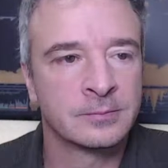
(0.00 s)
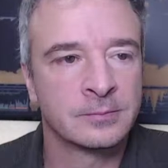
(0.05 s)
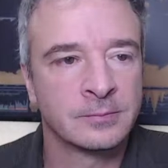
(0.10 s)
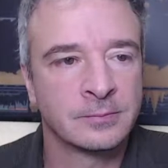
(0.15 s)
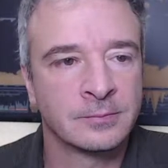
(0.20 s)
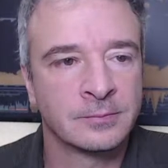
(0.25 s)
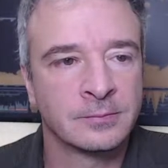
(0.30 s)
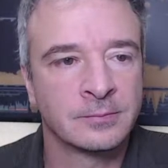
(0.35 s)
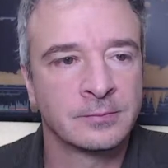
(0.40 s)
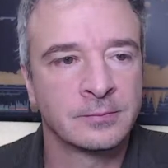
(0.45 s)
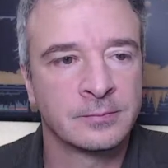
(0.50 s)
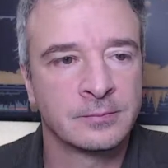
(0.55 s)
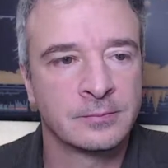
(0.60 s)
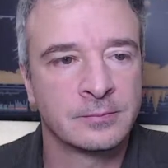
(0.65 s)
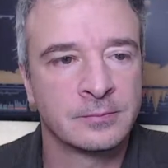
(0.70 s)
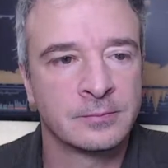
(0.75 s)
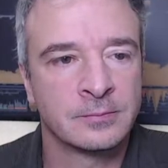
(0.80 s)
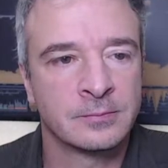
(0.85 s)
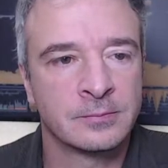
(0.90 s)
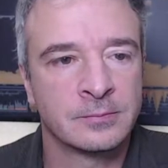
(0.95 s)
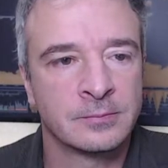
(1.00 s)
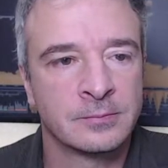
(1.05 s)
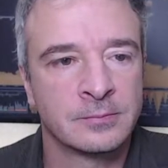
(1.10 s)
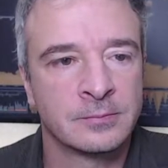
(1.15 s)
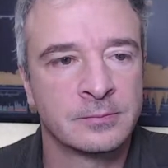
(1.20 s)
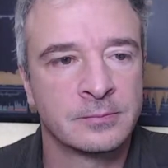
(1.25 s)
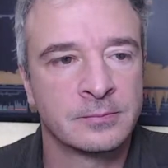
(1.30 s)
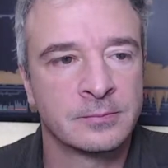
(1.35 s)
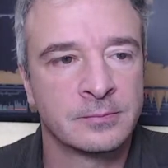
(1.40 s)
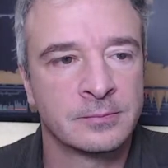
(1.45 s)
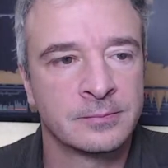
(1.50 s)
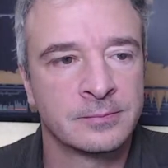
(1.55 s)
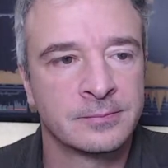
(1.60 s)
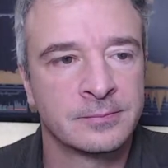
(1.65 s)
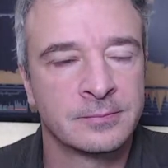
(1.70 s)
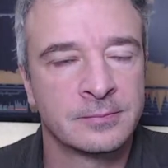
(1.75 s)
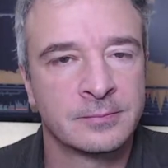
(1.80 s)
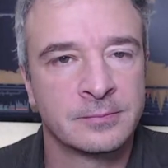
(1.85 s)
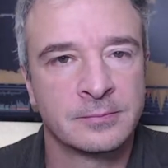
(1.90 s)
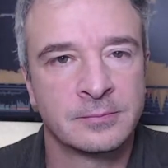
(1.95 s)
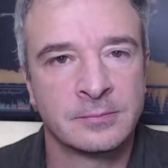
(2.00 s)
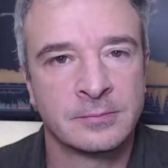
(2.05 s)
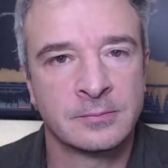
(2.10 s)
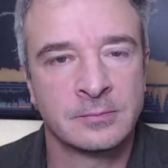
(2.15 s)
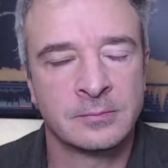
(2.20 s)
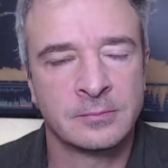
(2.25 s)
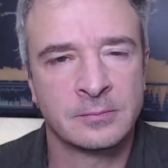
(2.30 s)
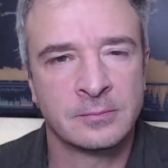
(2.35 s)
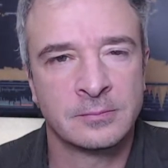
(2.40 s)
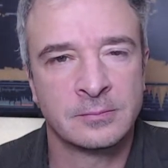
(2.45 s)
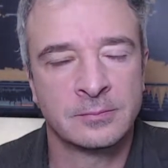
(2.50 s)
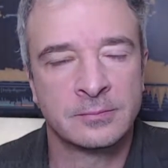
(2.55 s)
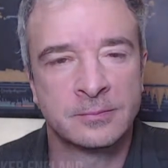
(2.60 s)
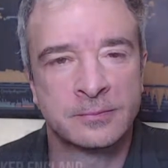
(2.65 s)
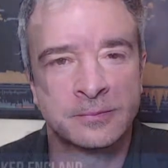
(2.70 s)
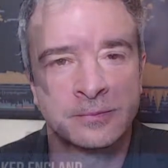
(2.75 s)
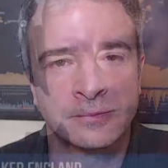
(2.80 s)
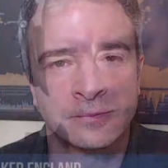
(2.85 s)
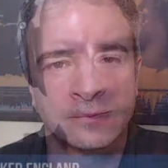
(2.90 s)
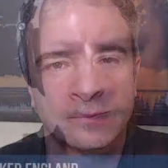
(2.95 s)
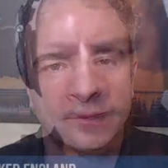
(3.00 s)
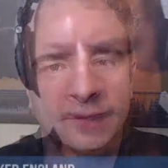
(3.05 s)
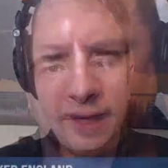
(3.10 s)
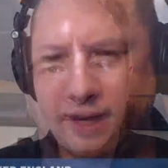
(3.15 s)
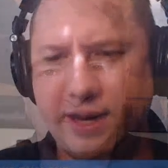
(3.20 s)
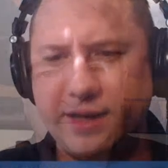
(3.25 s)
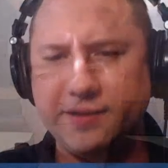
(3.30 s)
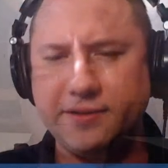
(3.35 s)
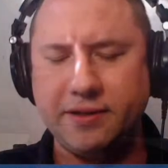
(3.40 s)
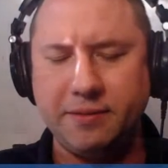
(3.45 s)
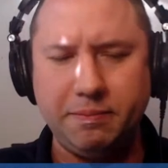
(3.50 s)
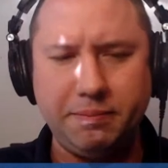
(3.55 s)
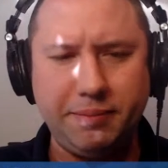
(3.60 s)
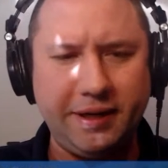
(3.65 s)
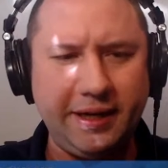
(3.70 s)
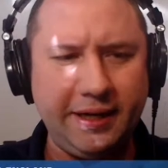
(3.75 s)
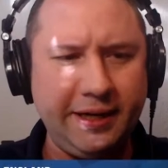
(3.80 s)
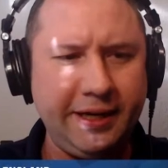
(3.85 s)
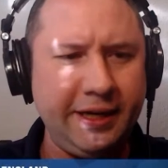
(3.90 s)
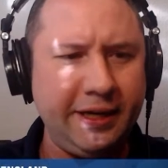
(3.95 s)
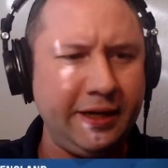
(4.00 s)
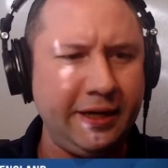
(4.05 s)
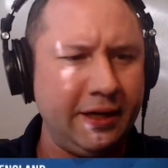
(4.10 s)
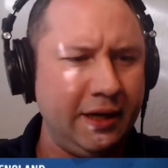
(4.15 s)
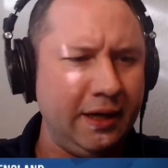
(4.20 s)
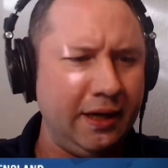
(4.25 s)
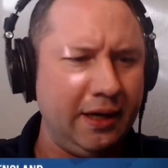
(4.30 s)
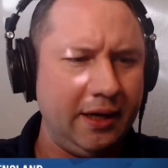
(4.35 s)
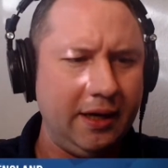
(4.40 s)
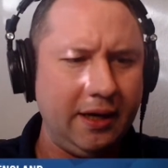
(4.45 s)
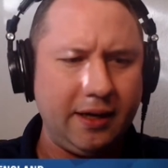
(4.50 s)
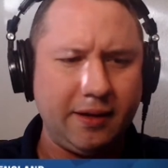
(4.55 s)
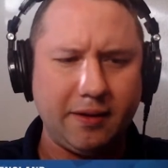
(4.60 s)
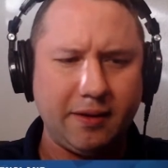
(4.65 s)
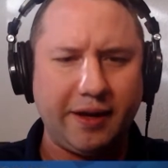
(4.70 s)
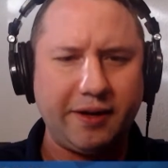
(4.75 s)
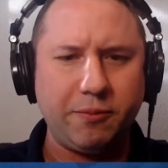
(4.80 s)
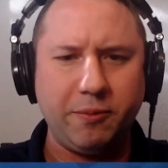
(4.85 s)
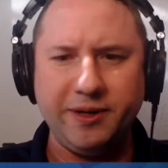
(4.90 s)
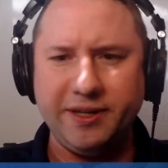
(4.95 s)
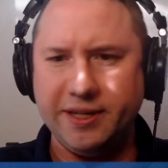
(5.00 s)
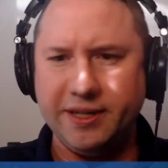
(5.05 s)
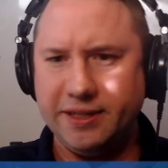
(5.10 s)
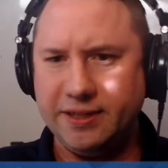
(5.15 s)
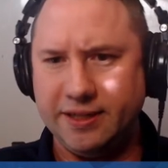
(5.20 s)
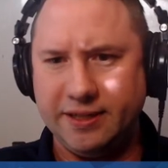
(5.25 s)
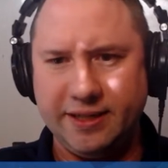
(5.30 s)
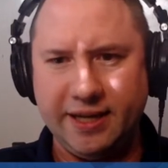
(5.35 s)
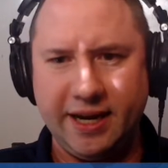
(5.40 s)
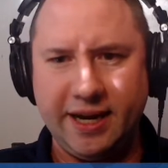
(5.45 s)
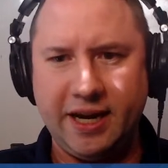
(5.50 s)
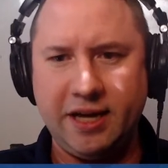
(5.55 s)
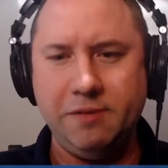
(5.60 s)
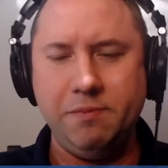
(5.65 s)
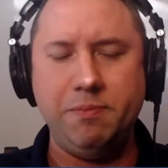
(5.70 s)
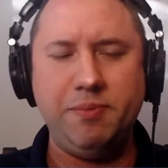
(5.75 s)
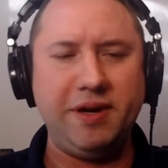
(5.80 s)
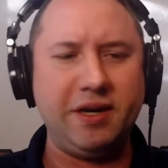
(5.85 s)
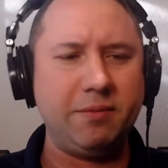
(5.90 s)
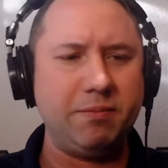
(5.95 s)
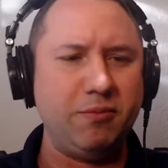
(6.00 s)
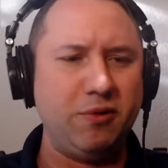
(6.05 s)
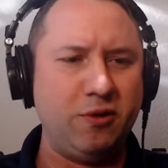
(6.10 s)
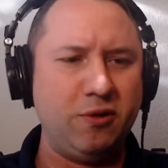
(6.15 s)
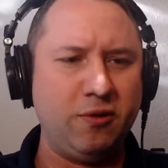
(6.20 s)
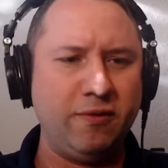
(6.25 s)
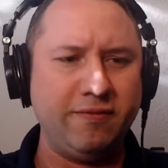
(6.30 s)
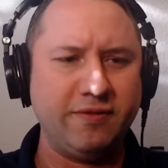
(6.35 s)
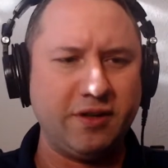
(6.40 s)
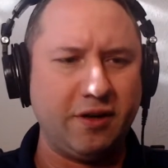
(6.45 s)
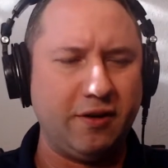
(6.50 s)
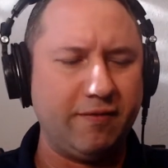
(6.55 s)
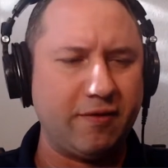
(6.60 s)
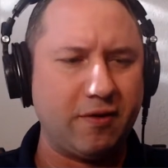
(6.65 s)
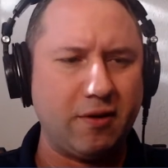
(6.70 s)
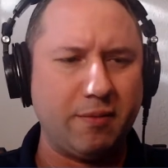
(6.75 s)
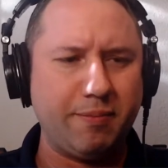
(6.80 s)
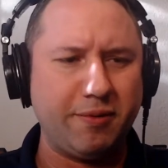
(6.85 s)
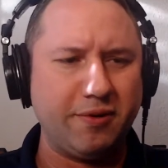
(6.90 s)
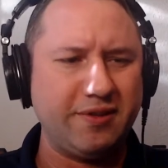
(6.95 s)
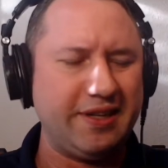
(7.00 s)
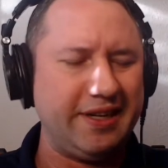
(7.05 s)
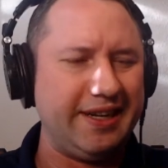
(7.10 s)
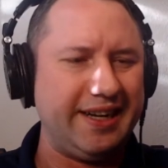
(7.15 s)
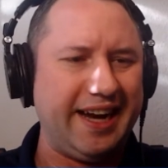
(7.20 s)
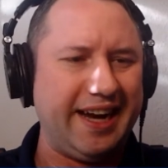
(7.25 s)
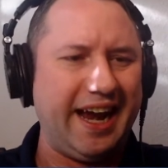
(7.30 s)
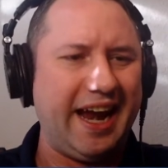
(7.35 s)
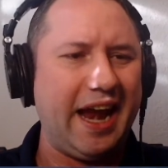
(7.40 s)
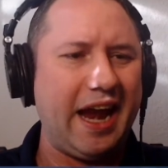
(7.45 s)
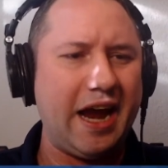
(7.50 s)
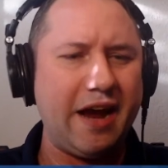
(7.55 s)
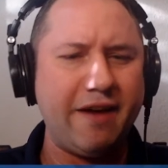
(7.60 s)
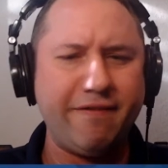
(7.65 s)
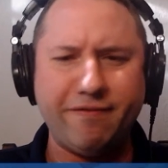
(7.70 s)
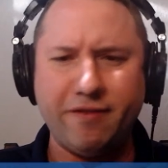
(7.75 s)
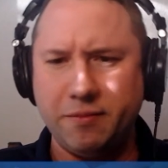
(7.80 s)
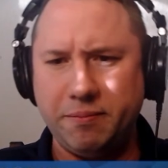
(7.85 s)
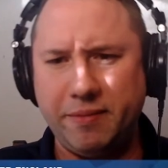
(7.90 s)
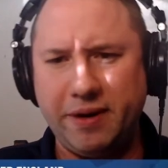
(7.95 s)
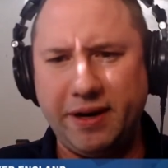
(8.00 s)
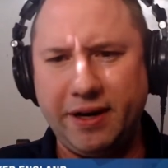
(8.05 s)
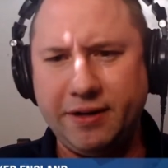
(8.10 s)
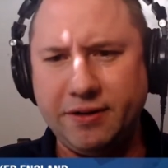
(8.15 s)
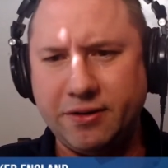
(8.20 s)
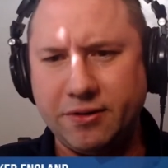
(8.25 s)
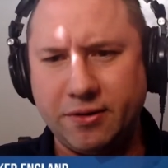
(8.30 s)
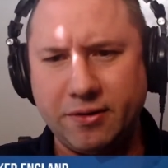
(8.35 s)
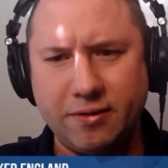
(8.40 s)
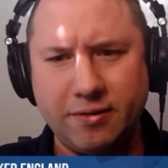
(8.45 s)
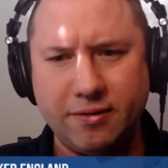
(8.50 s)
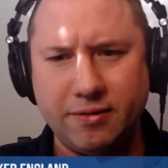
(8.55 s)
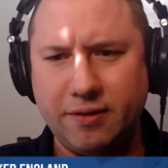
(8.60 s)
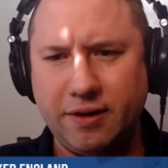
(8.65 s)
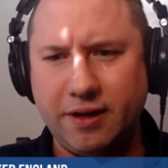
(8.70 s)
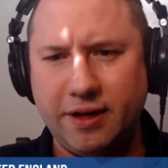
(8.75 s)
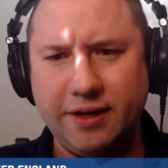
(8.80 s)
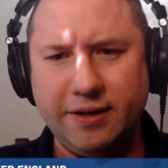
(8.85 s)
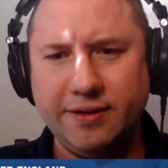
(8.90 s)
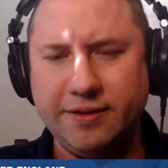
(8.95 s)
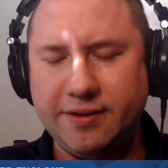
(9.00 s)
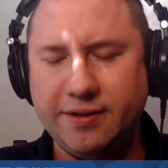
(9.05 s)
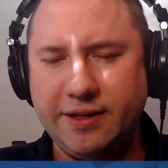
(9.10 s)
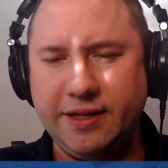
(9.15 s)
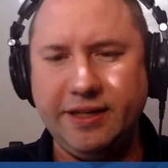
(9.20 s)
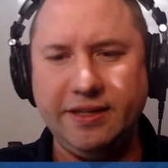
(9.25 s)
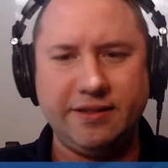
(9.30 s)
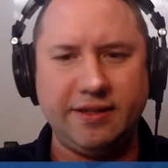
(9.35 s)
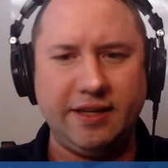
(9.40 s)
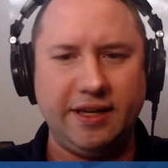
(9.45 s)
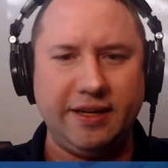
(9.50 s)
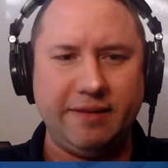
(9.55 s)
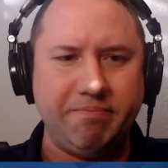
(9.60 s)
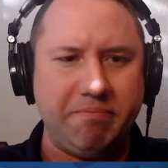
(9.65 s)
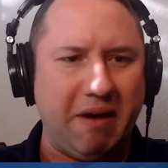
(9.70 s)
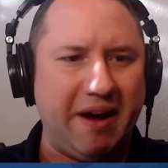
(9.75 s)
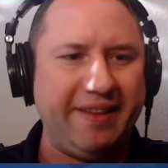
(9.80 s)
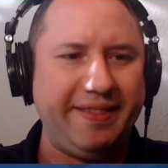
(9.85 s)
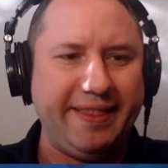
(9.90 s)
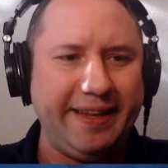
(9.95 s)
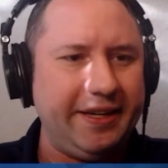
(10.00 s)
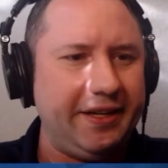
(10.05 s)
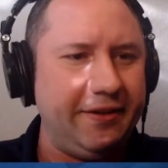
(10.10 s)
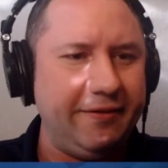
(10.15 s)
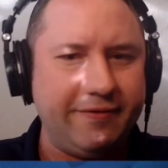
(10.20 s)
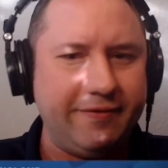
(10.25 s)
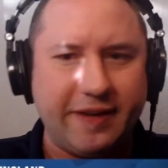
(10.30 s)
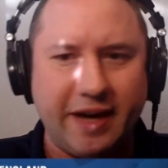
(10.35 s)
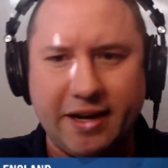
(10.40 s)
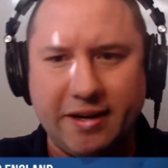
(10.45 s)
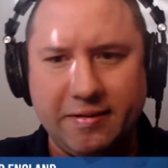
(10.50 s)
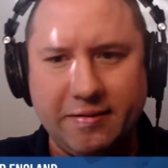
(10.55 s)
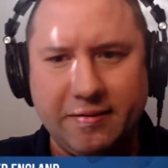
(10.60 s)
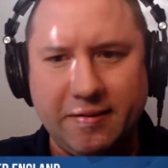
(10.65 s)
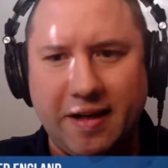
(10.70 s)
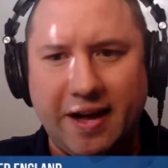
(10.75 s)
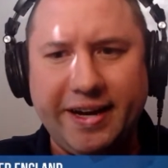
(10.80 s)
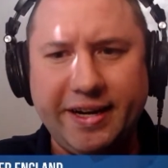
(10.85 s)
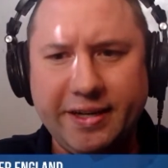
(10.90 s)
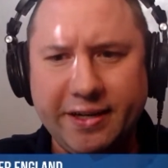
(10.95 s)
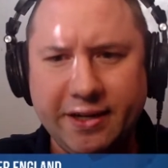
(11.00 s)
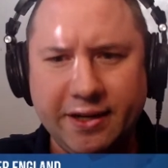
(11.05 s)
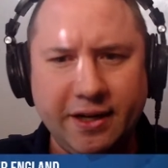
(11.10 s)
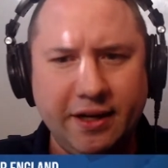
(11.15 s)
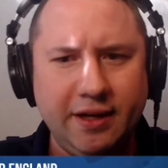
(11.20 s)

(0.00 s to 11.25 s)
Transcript: as long as we see this positive trend in the S and P like we did today, big moves over a percent and a half on major indices, then I think you've got to like